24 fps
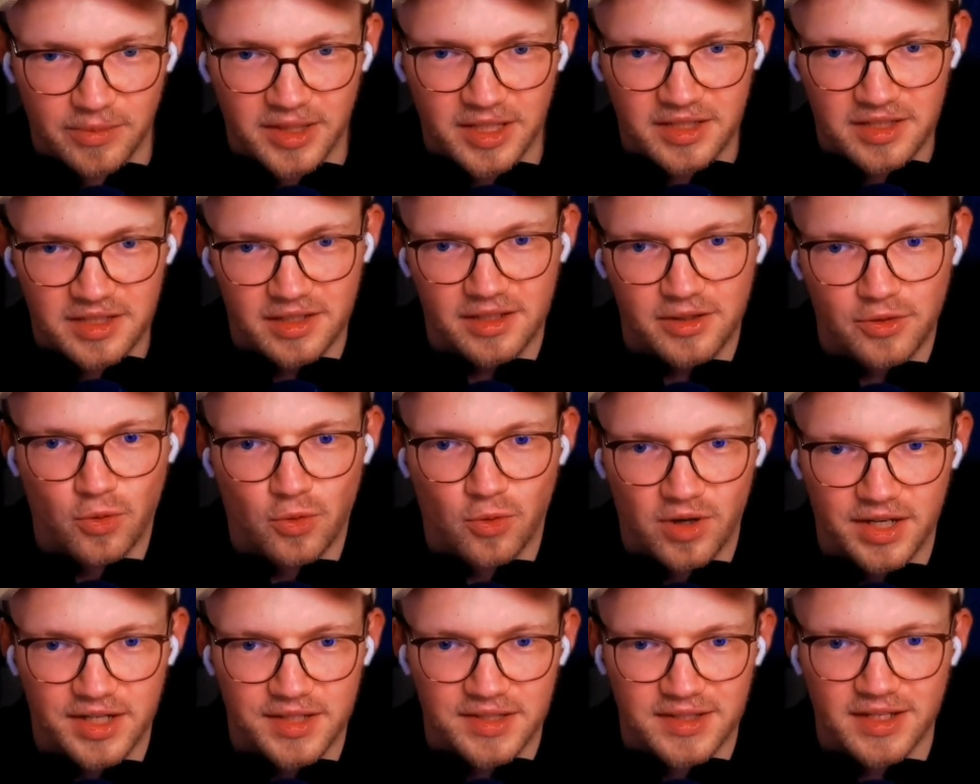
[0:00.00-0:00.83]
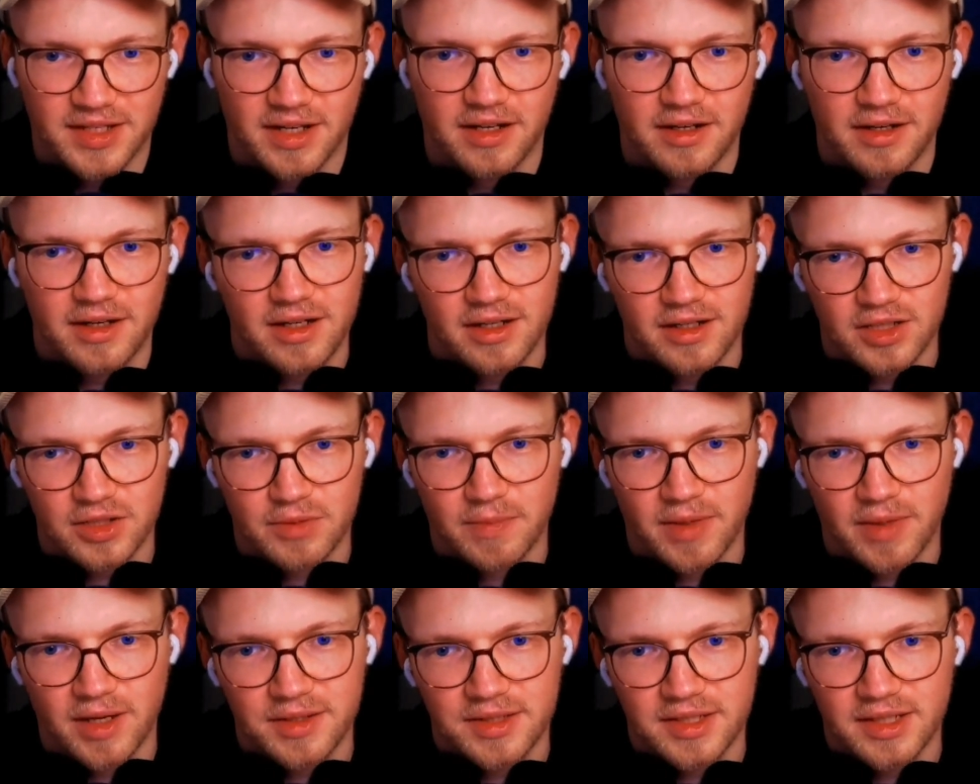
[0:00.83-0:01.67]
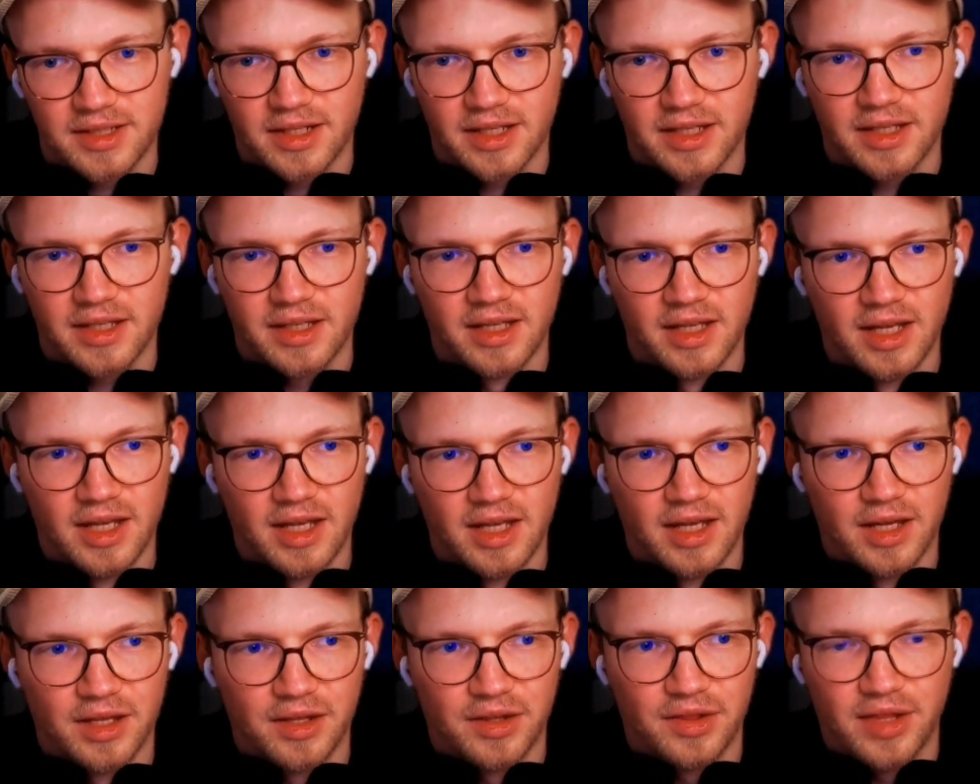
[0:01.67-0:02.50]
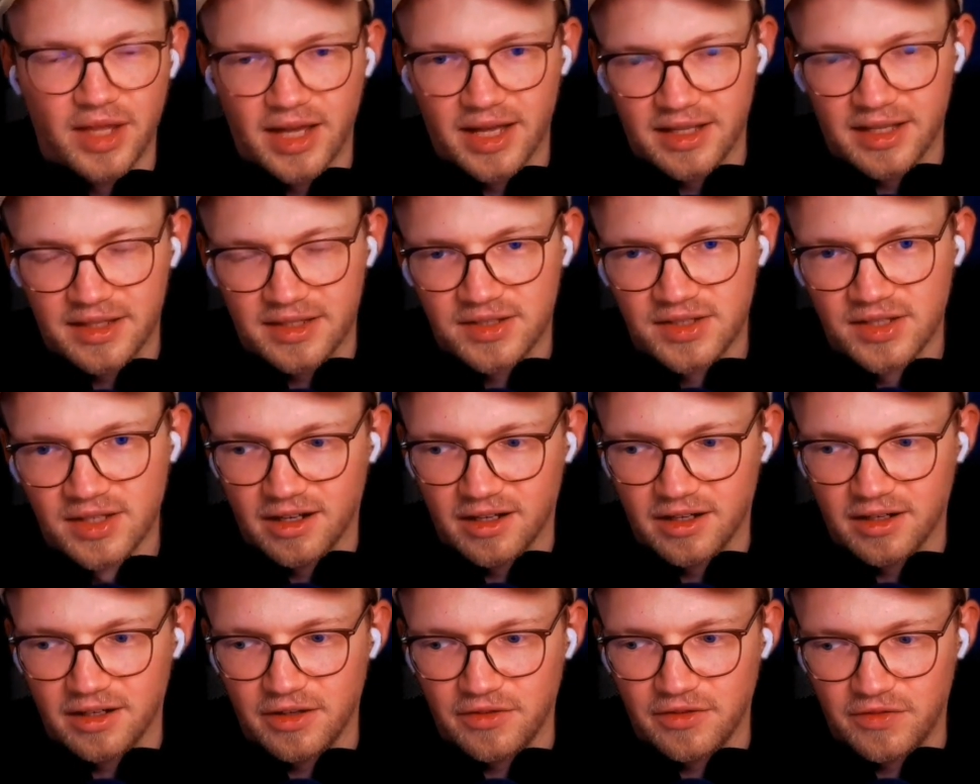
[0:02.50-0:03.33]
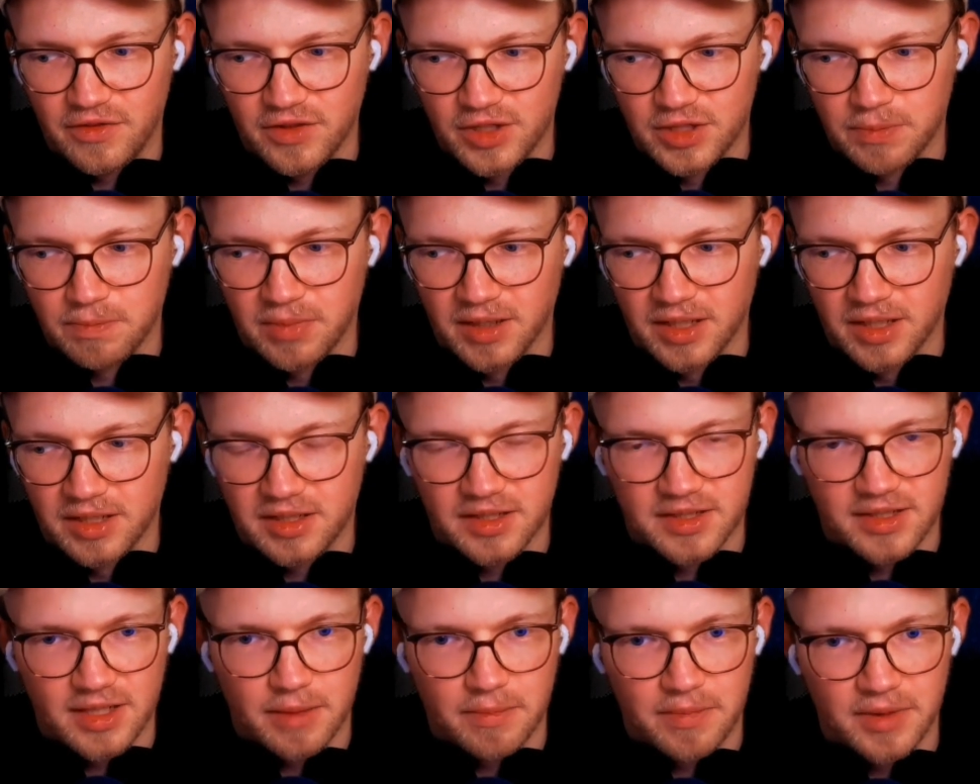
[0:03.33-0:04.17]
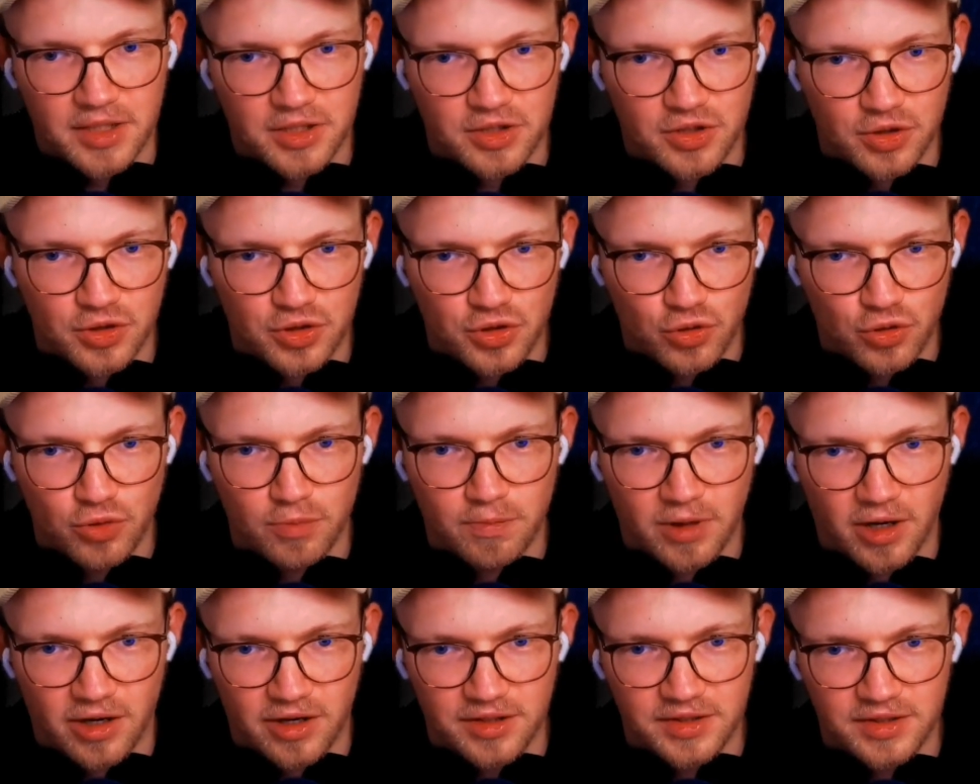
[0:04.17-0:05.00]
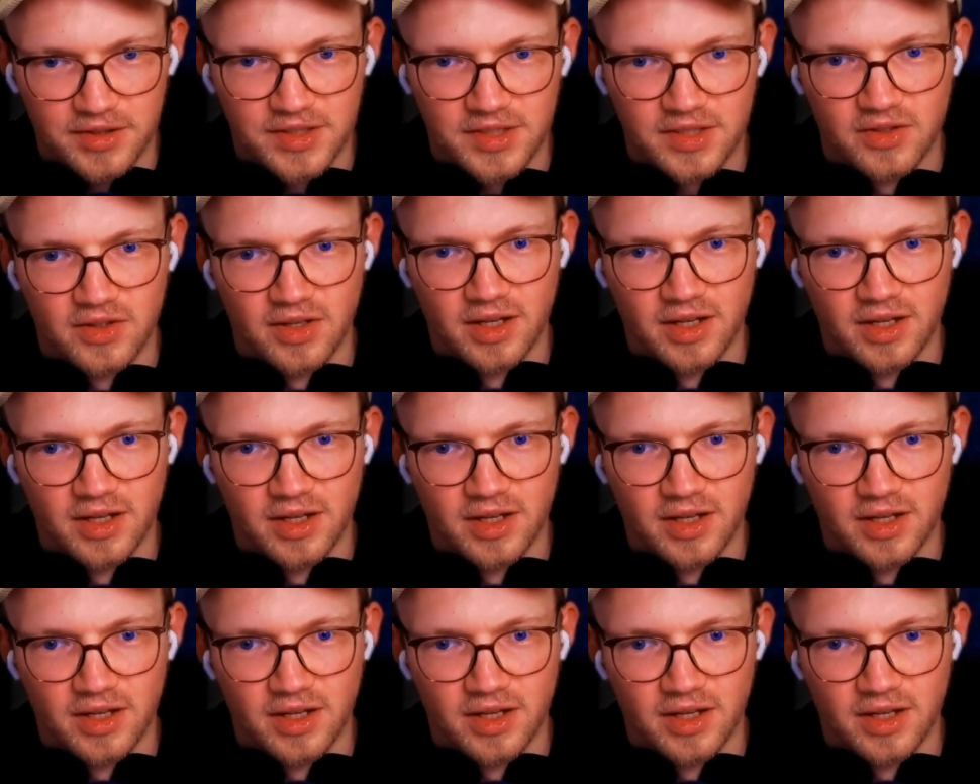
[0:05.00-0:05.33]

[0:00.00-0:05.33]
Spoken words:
The core insight here is basically that if you split this up into two parts,